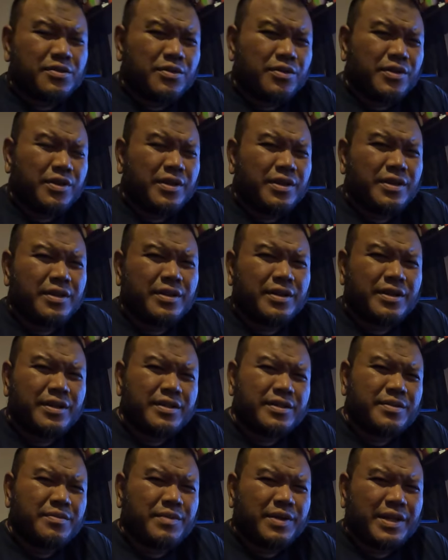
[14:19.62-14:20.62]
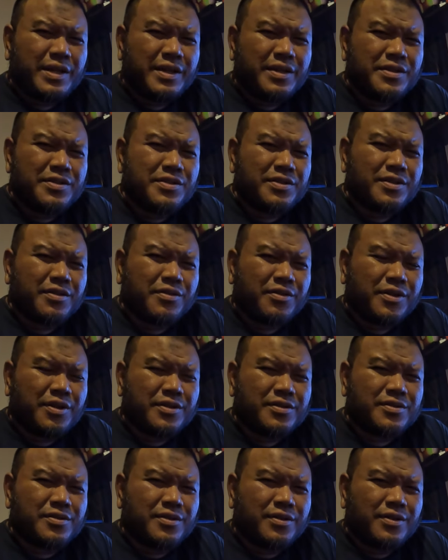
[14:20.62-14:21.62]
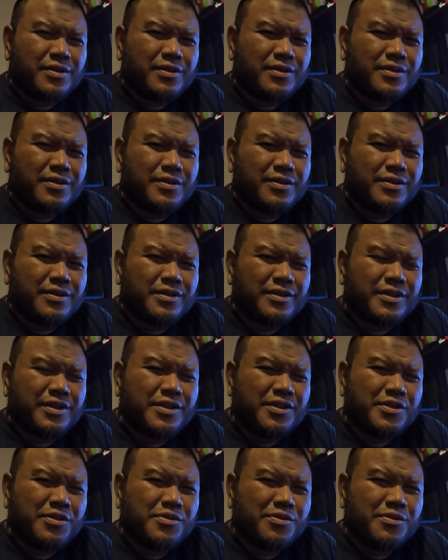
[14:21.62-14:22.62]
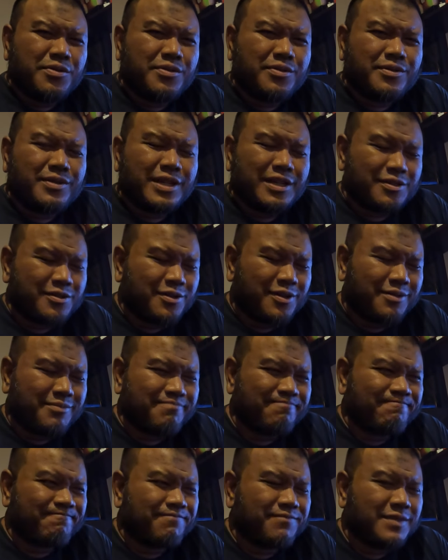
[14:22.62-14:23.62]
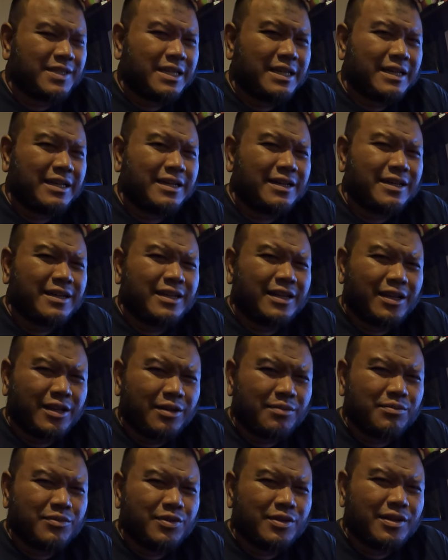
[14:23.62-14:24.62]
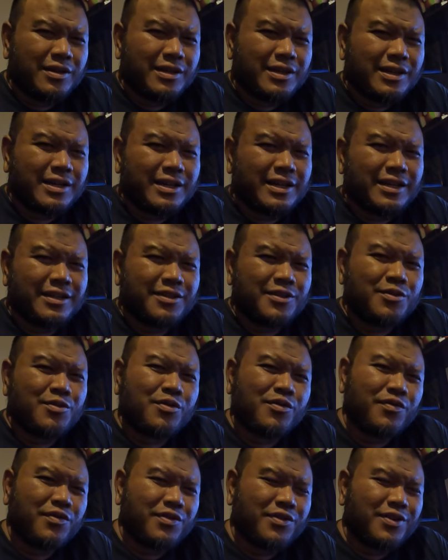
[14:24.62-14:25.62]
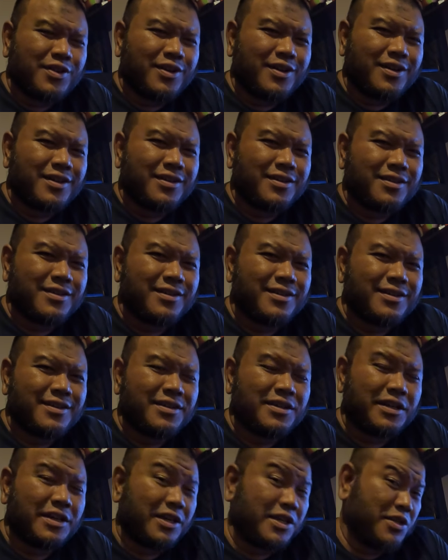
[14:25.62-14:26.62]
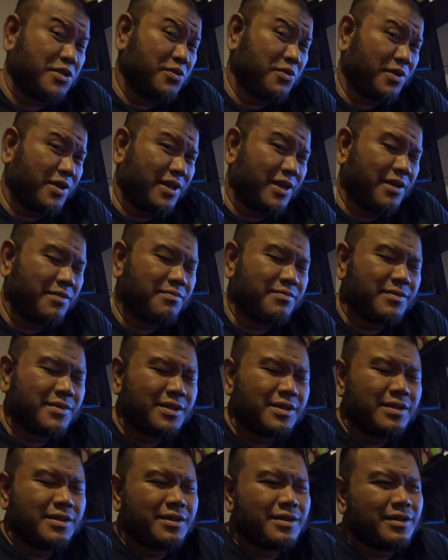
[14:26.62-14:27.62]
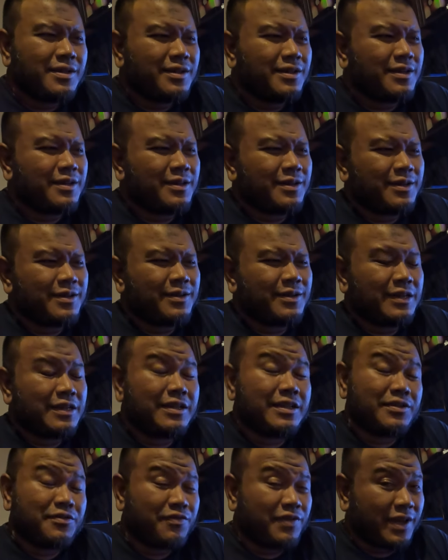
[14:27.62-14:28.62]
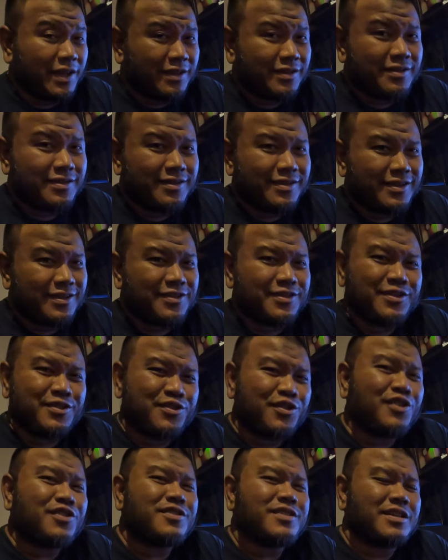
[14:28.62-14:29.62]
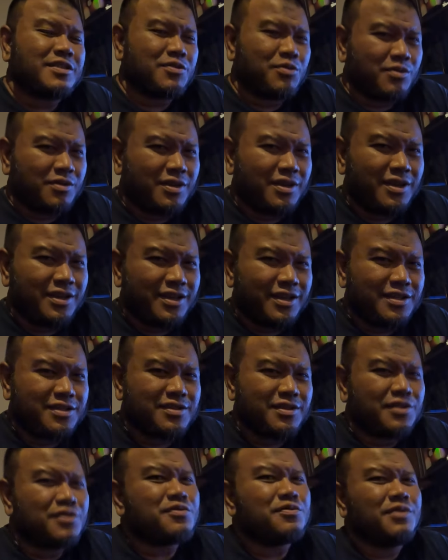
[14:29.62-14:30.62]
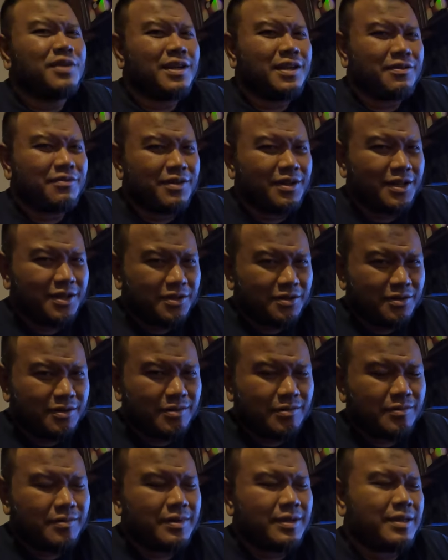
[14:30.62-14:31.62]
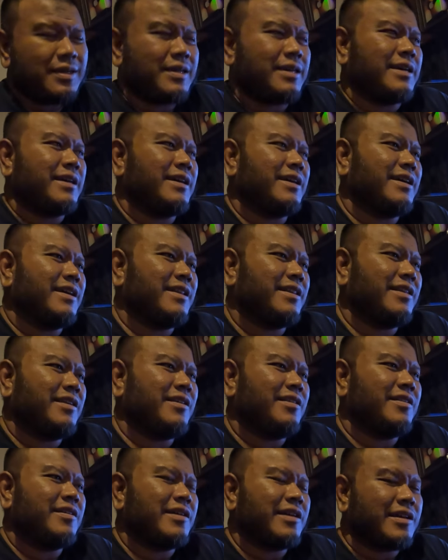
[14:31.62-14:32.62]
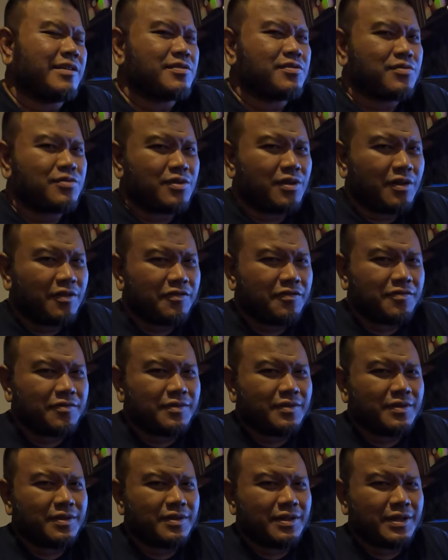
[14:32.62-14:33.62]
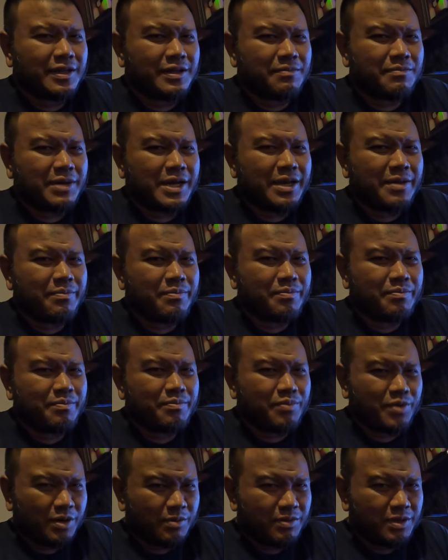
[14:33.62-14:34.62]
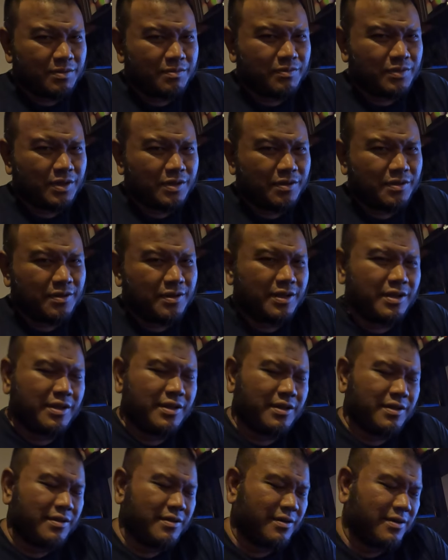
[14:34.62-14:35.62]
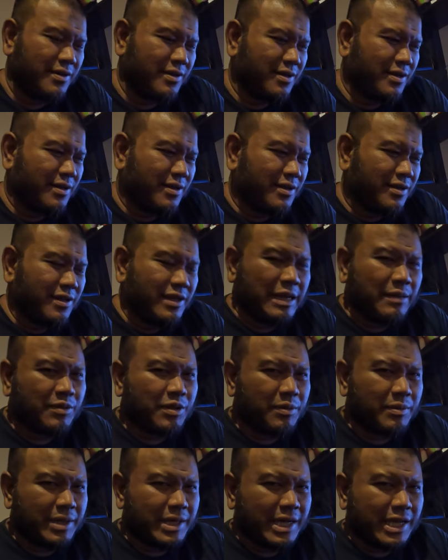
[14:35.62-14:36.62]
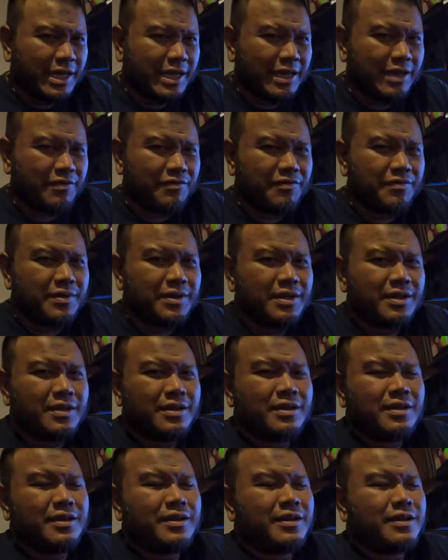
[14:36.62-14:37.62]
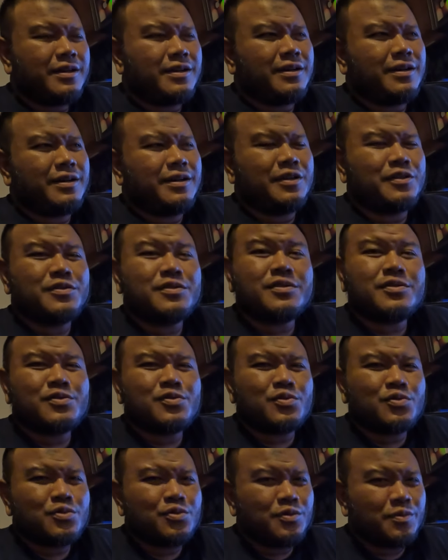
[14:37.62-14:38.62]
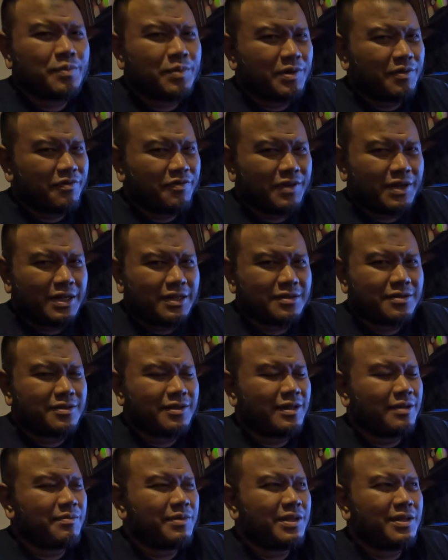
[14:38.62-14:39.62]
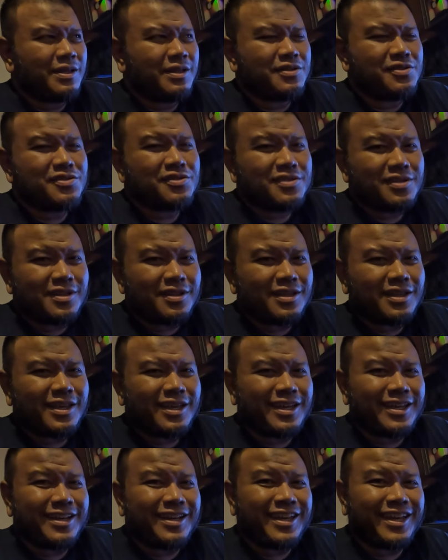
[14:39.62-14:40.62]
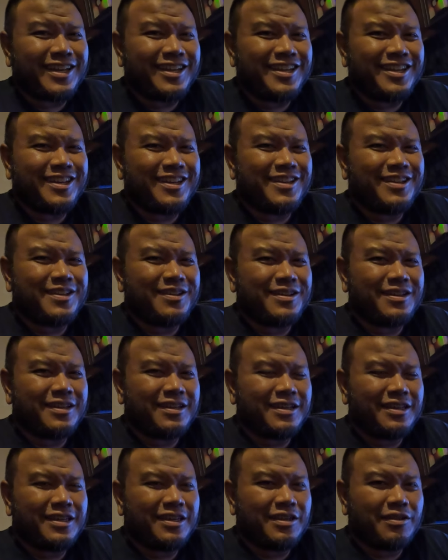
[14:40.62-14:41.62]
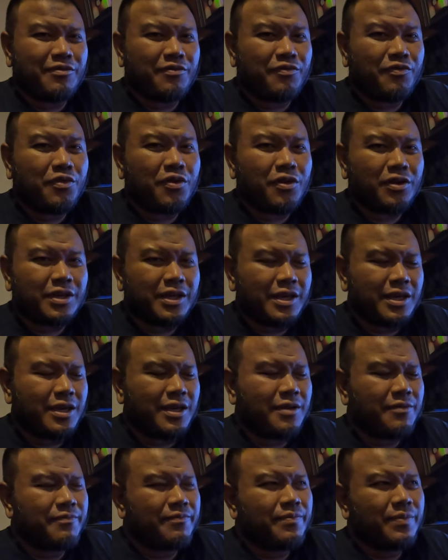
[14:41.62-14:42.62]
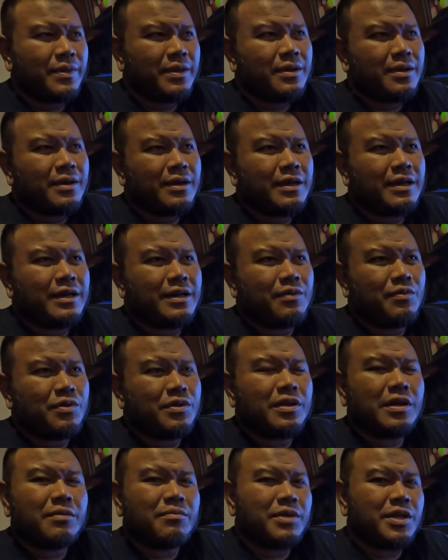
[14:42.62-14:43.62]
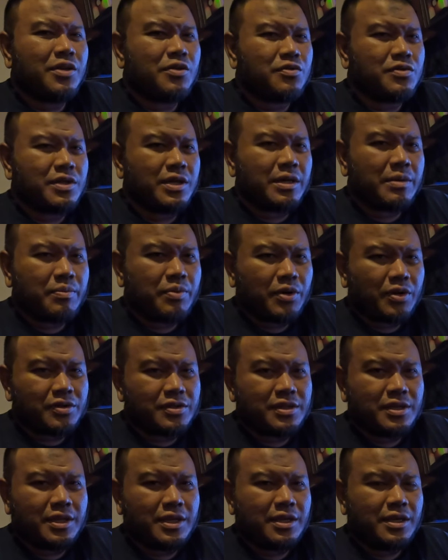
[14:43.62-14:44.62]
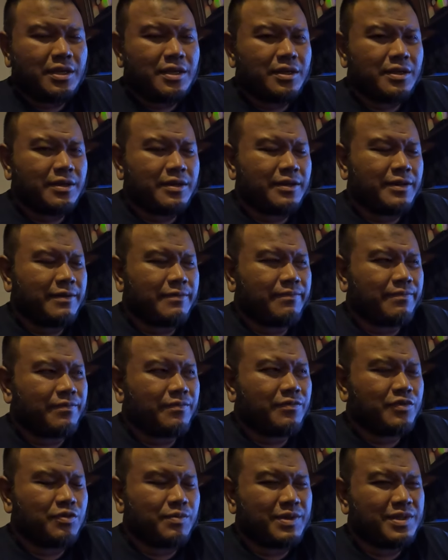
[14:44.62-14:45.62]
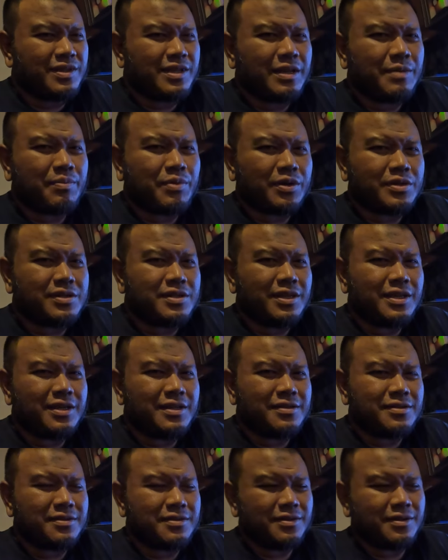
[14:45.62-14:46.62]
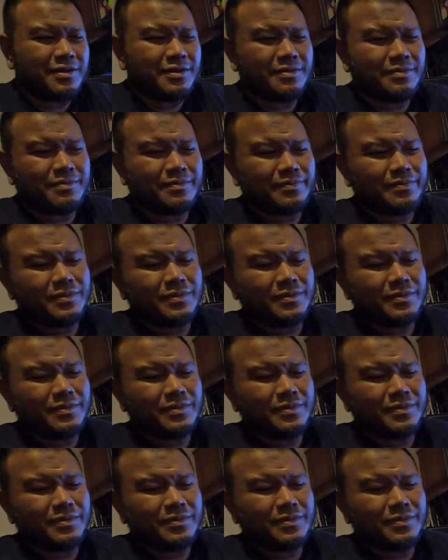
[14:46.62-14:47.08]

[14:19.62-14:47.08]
so here is my initial thoughts on the new desktop. Alhamdulillah, I think overall it's okay. In fact, it's not just okay, it's really, really good, and it has solved my problem with the laptop that I have. It's super fast. I mean, it still can edit in 4K without me using a proxy. So basically, a proxy is a